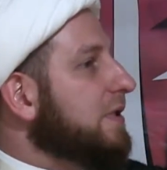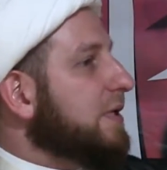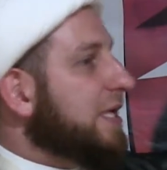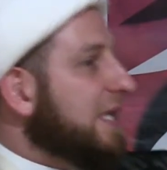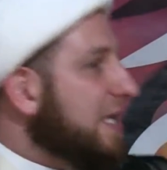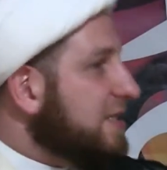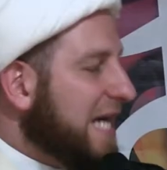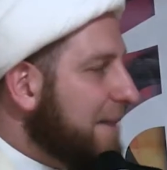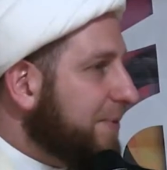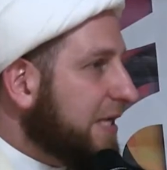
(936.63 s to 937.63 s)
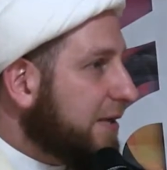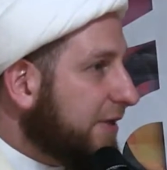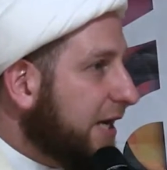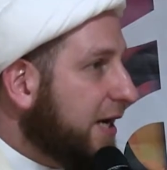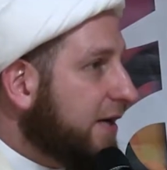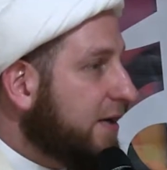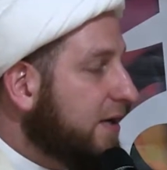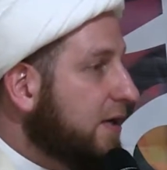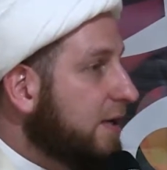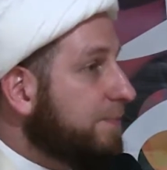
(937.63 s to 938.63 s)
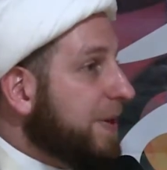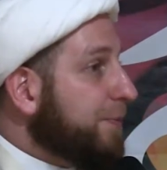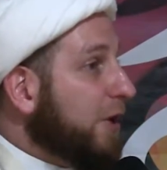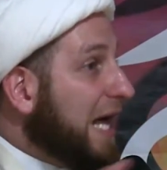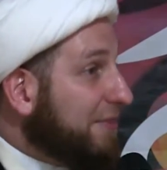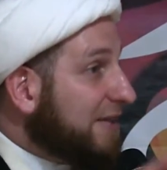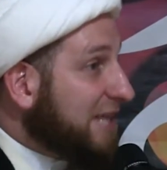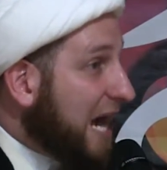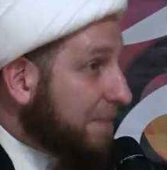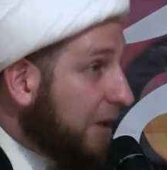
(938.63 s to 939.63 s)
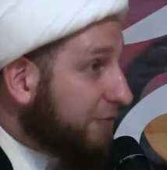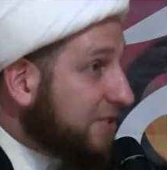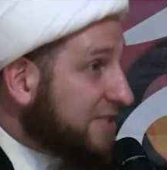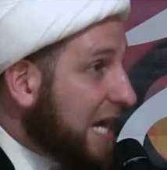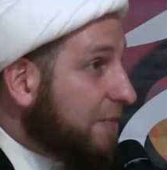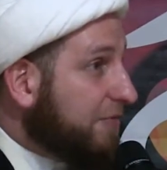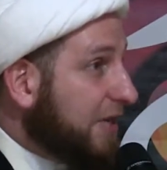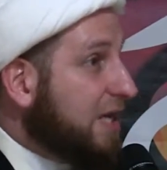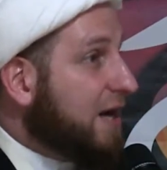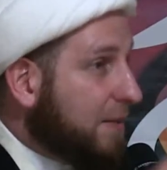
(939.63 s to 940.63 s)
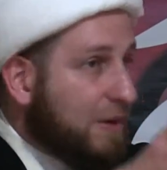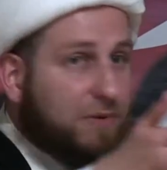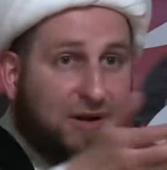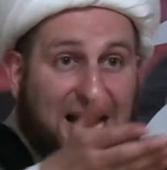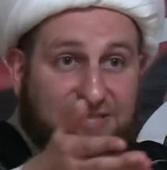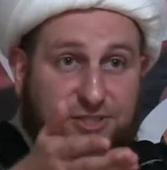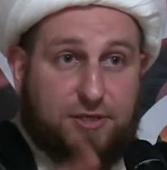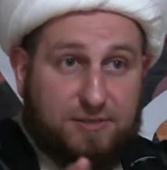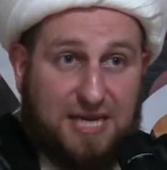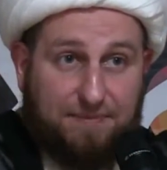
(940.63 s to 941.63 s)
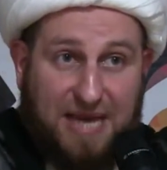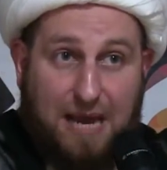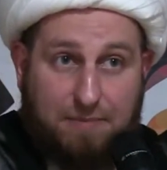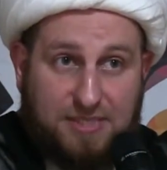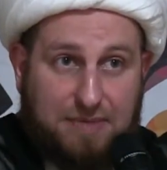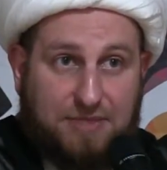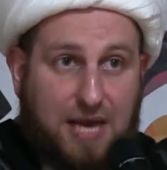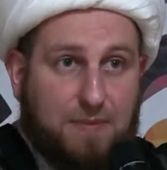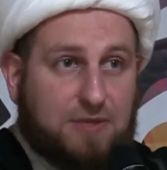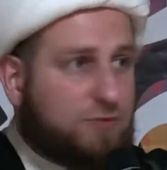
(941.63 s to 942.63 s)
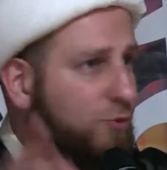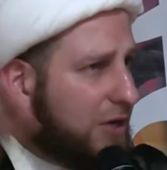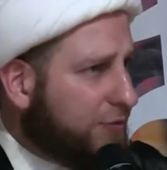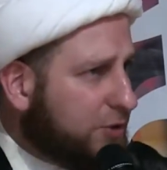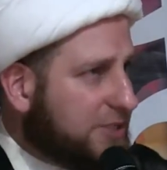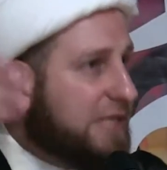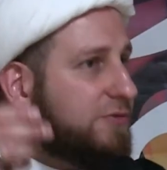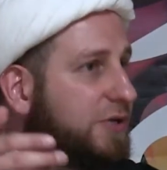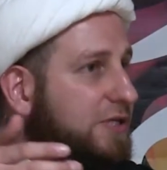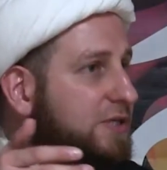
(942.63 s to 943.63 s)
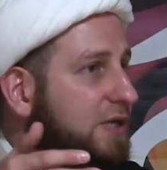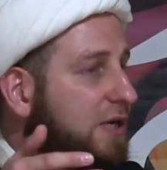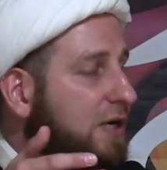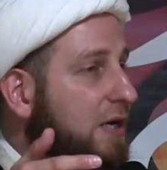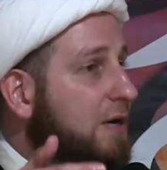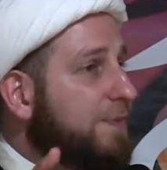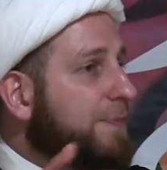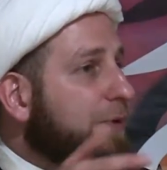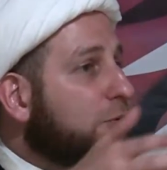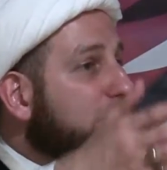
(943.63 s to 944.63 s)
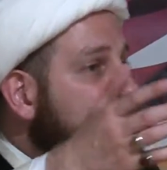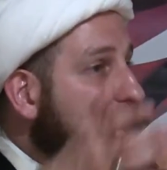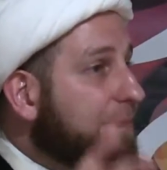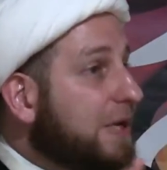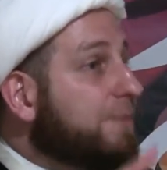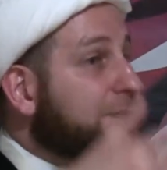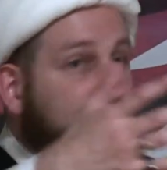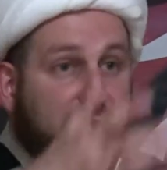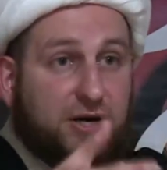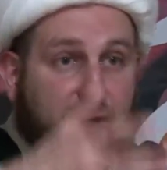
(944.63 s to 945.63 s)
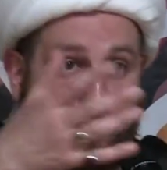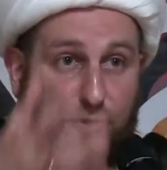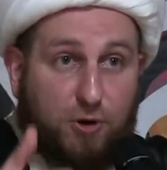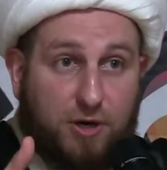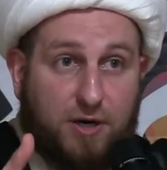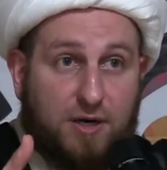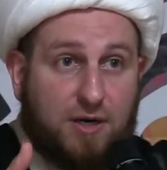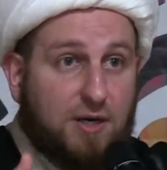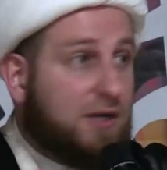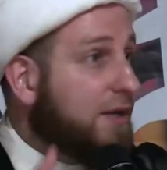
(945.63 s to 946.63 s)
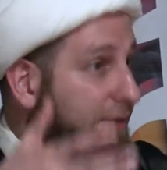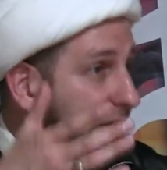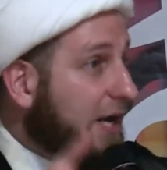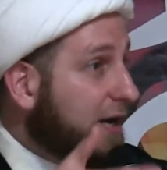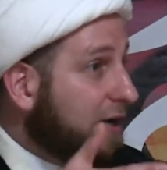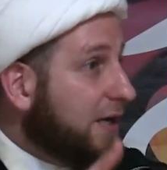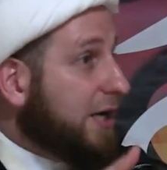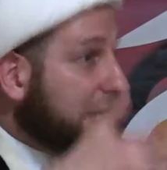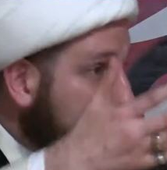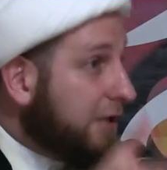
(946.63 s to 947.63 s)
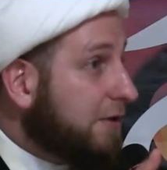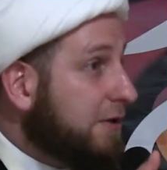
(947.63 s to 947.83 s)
killings happening there. People at the time of this time of the year, I remember last year, same time in one of those countries, people were shopping, preparing for their Eid